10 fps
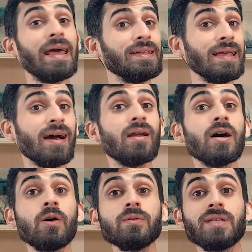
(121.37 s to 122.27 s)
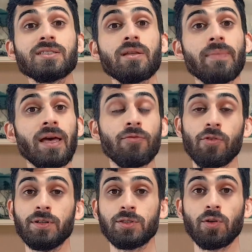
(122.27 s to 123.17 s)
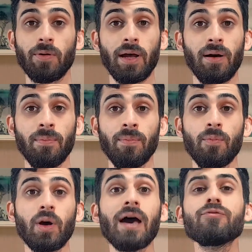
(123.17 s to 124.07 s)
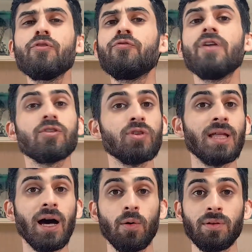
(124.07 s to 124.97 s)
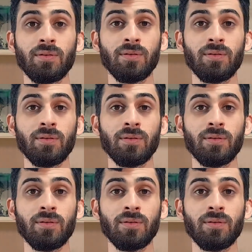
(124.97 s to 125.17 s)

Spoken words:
idea alone doesn't make for a story hub. We'll have to flesh it out.